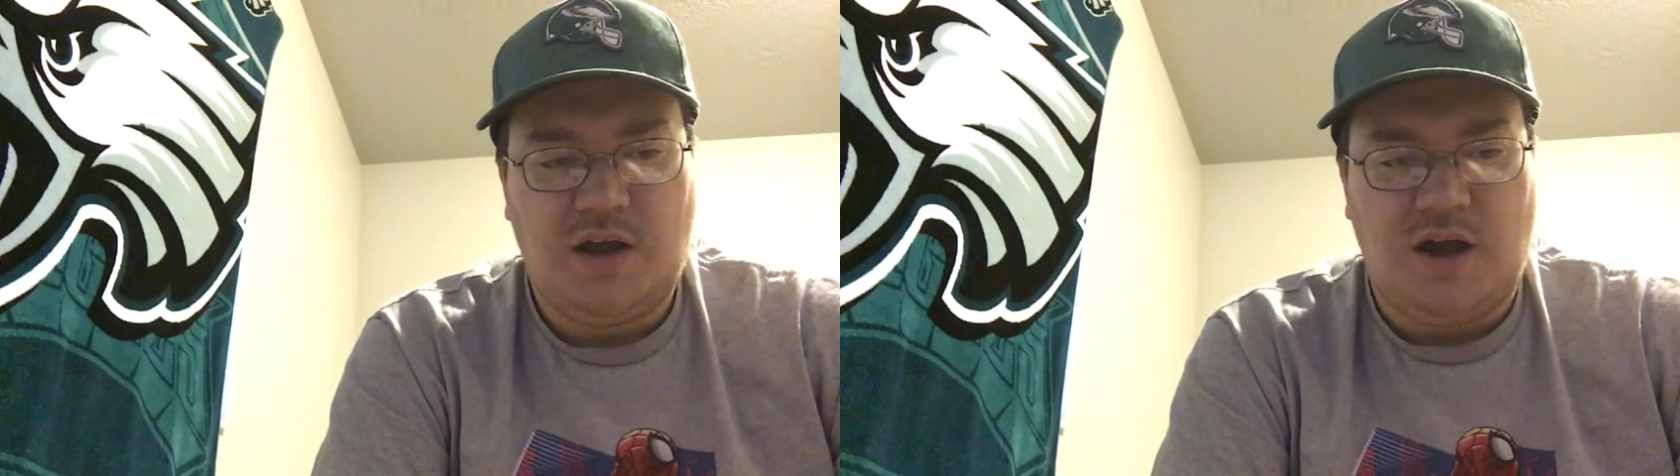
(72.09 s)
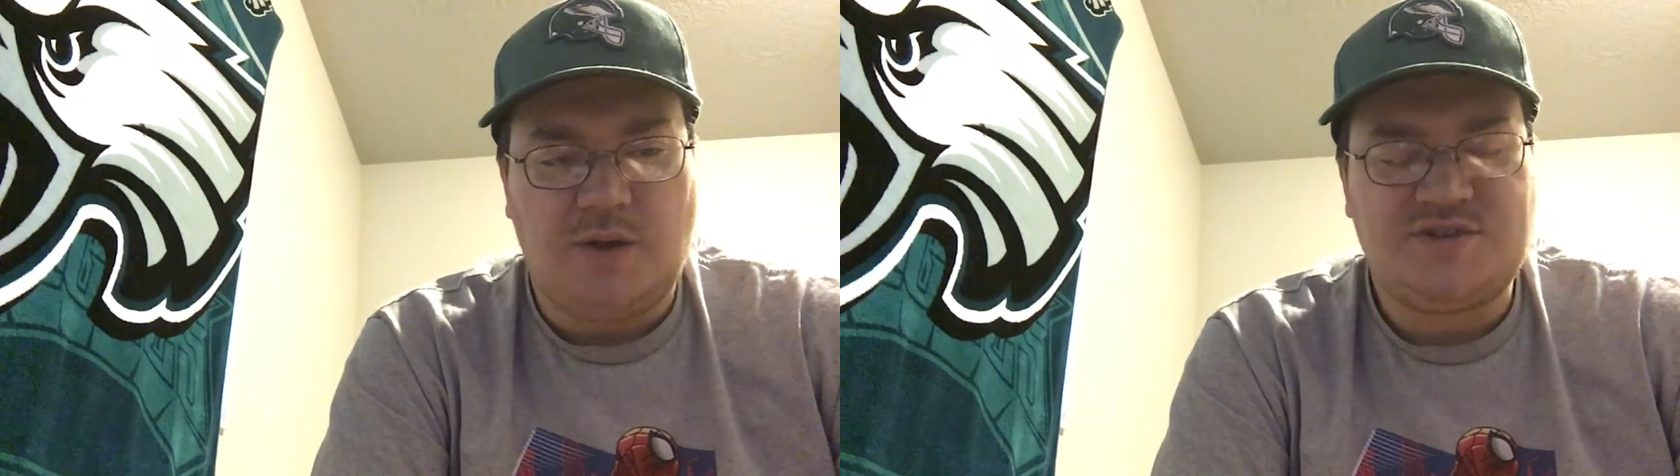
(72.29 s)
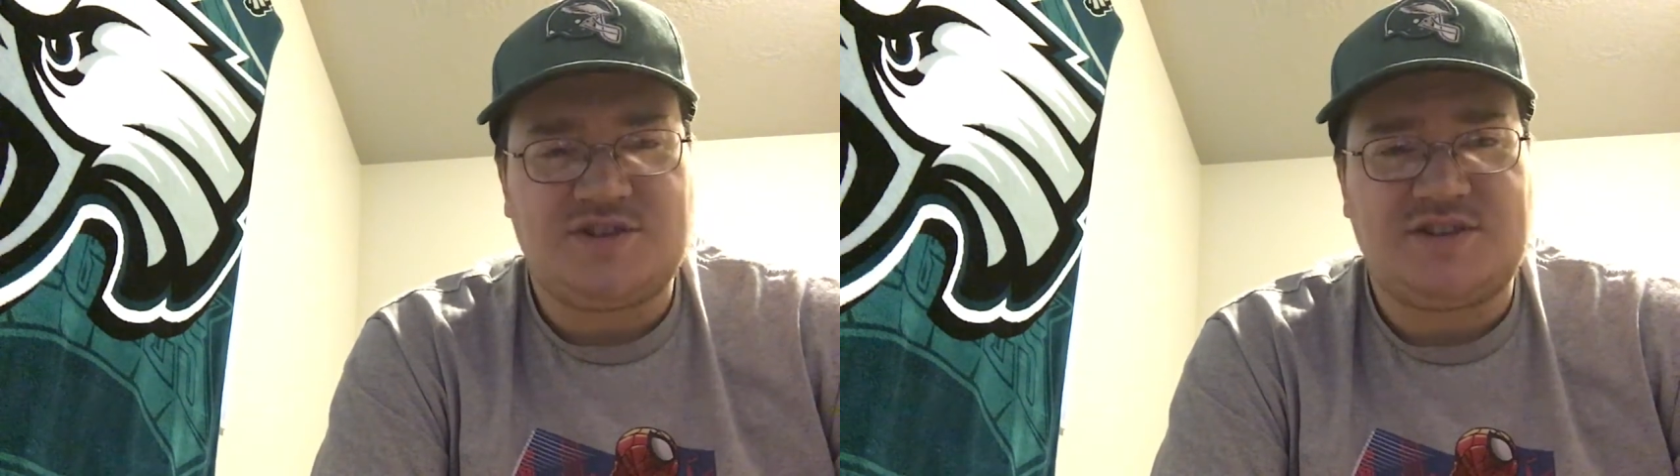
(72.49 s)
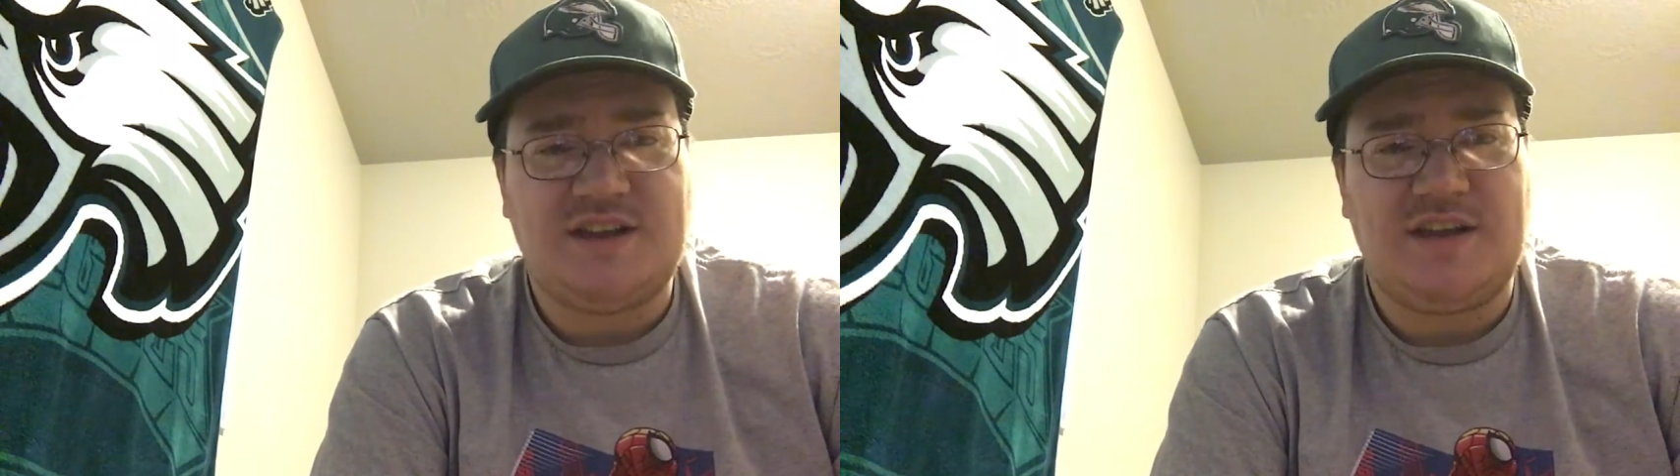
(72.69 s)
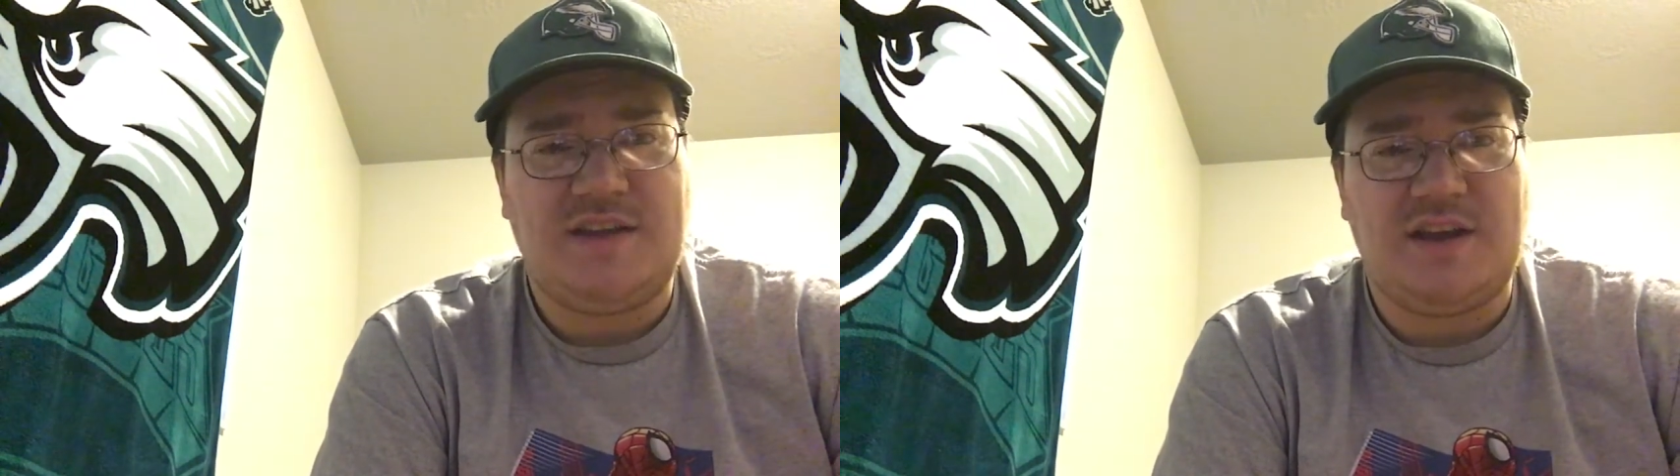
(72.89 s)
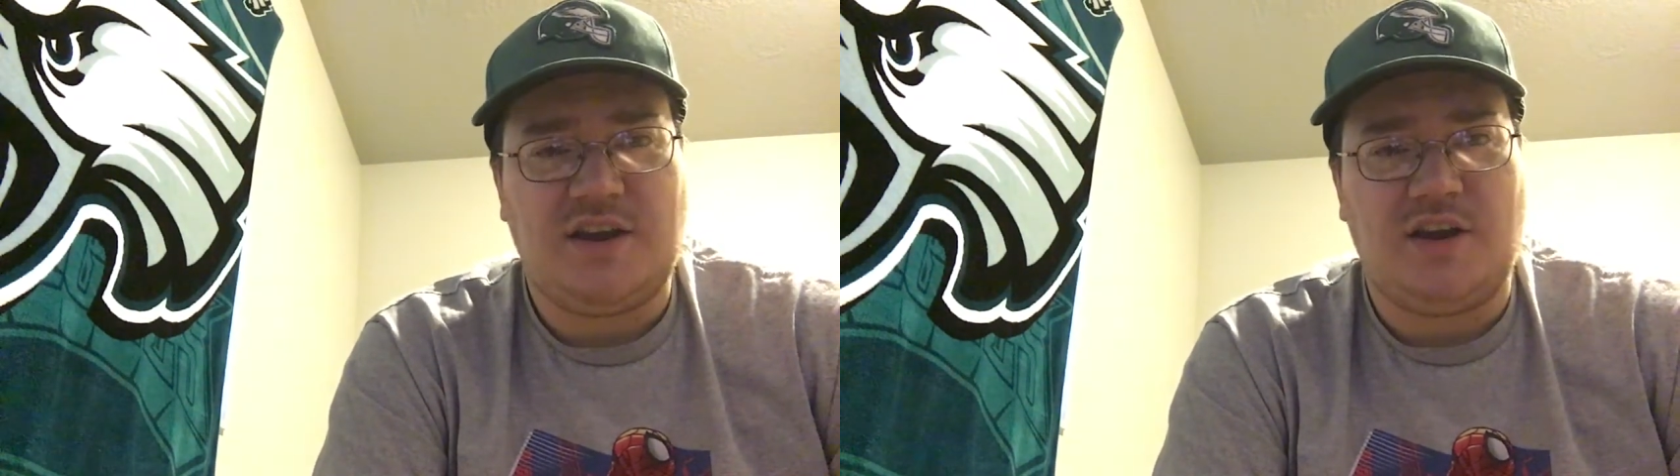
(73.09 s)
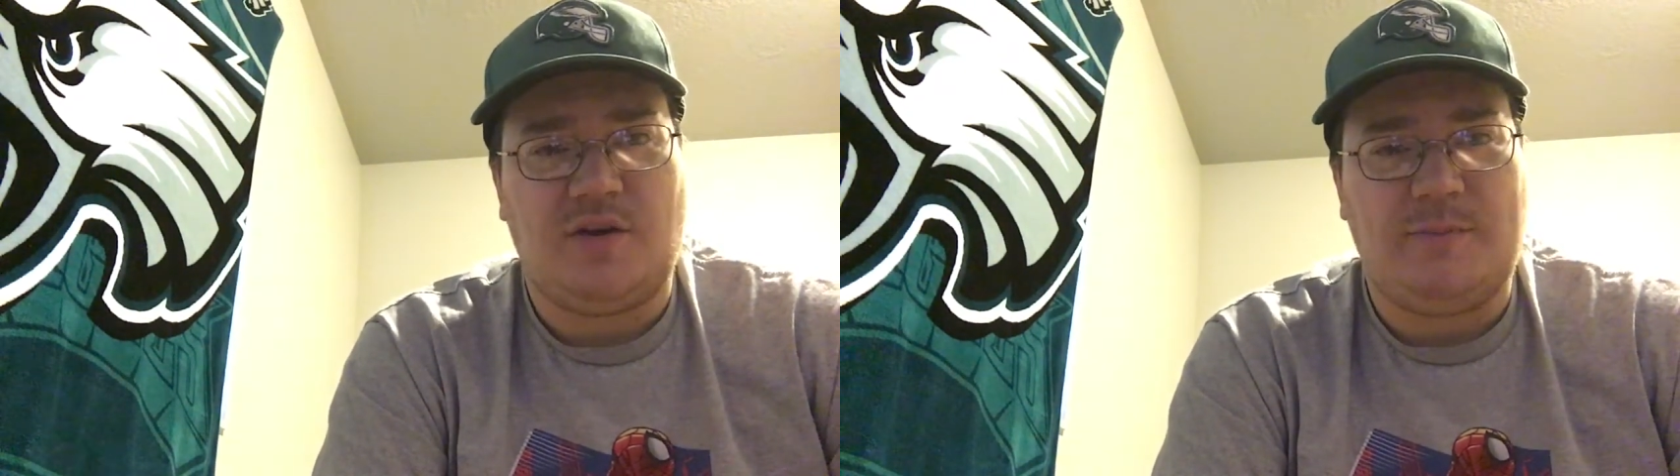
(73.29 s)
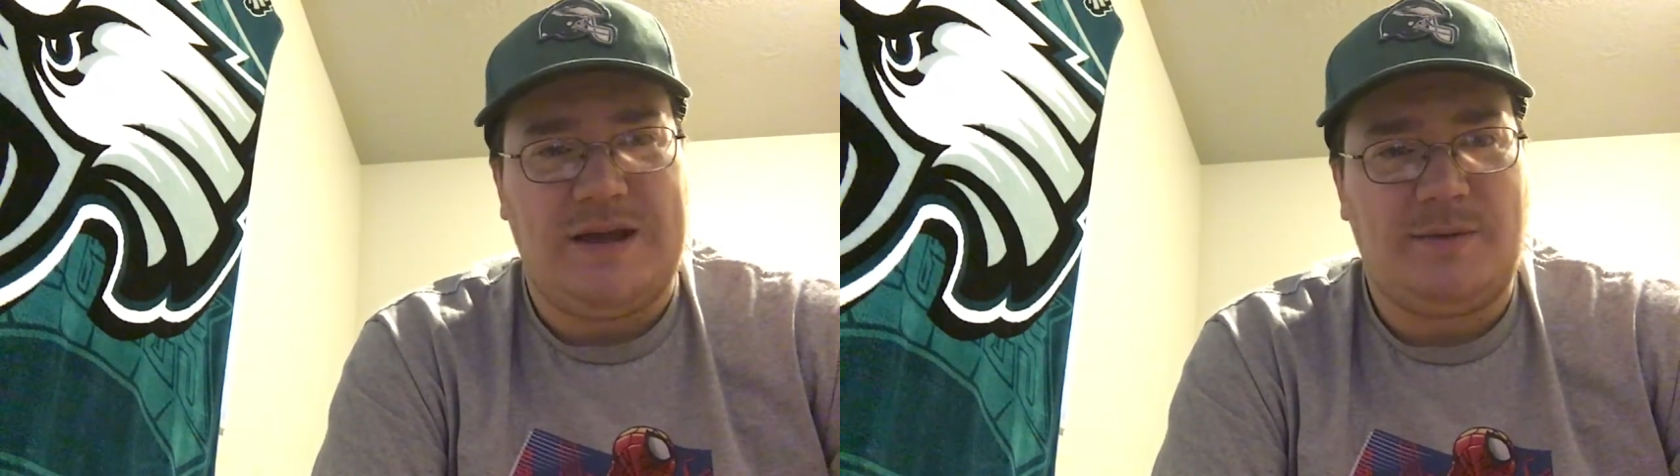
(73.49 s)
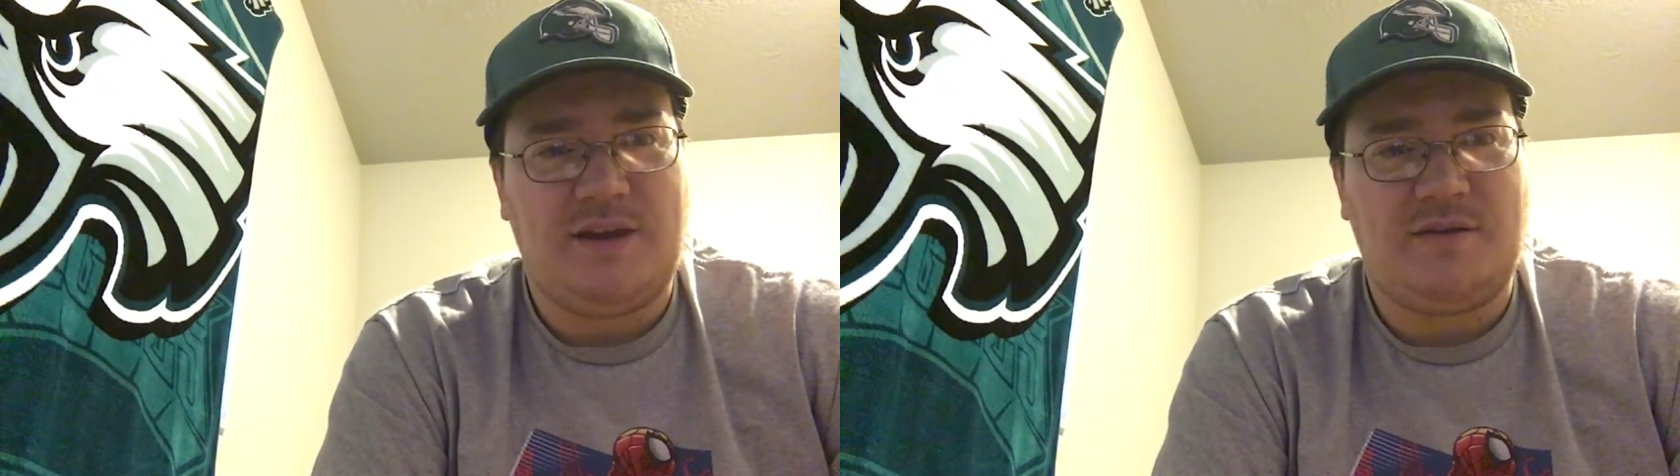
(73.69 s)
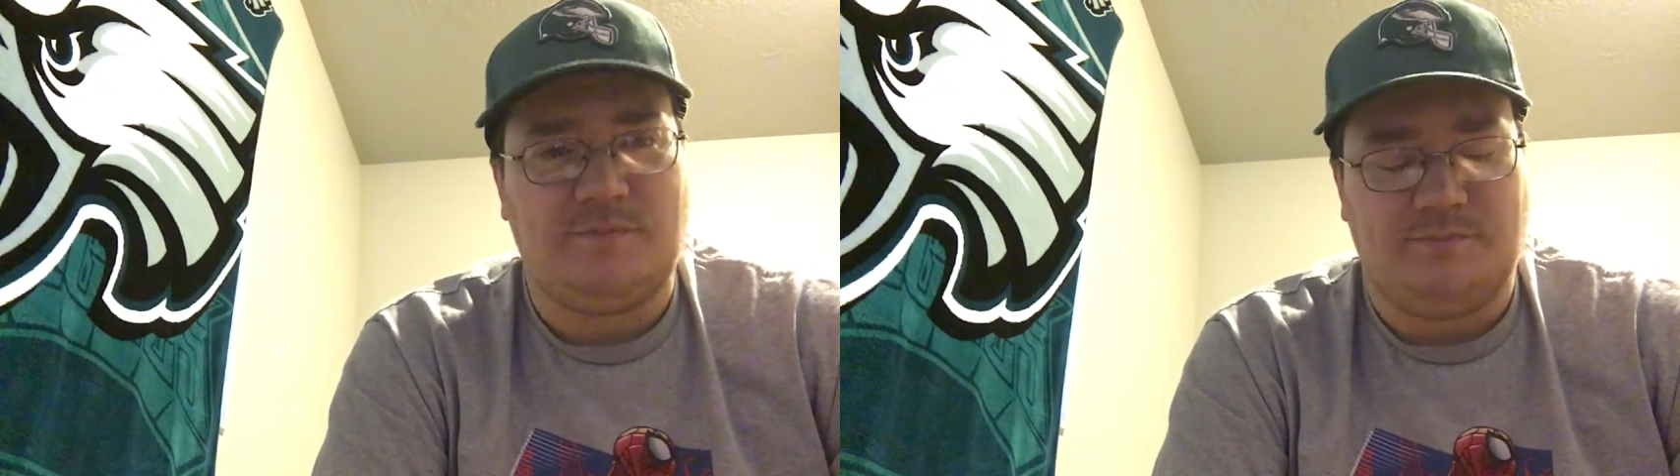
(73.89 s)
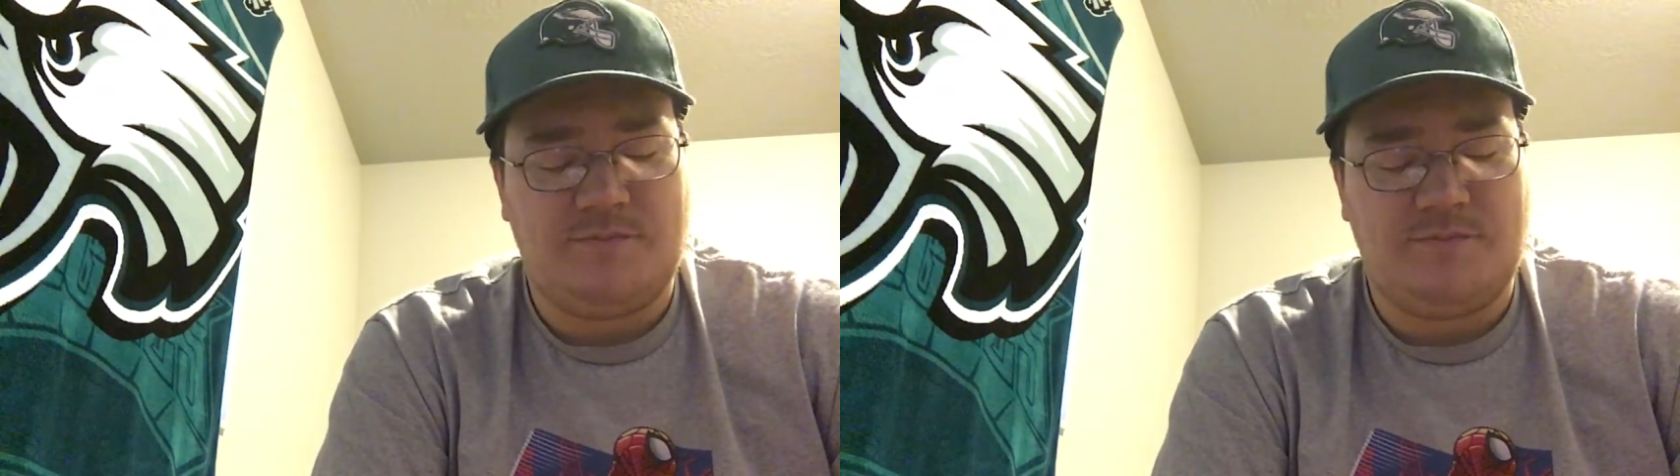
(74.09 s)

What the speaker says: I was just thinking that, you know, maybe